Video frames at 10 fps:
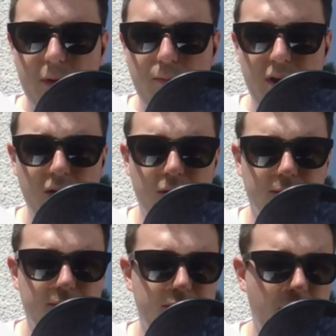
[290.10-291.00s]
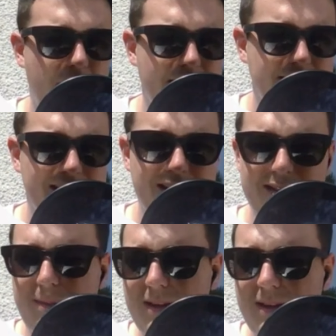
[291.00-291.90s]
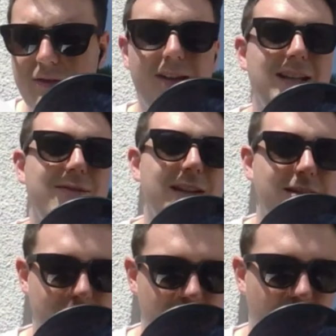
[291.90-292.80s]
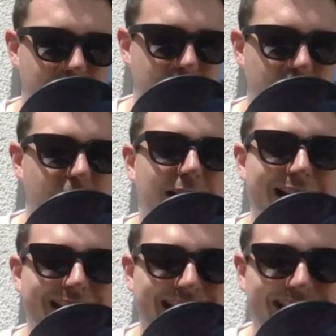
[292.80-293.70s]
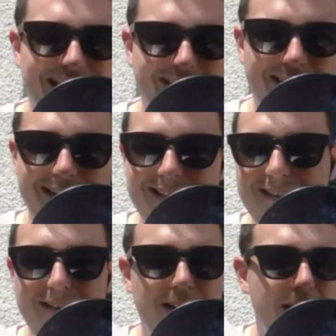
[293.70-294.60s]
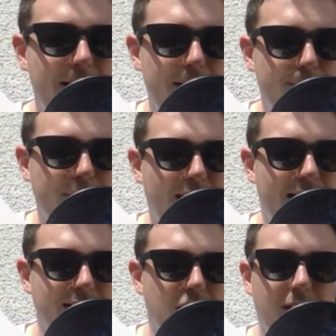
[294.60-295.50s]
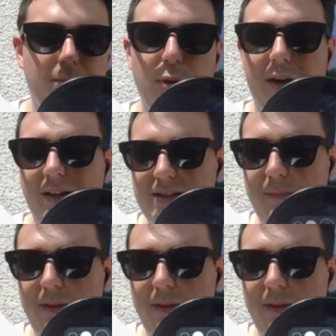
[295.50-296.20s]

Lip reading: Pretty cool. That is something that Screencastify does not do. I like that. And you can put a custom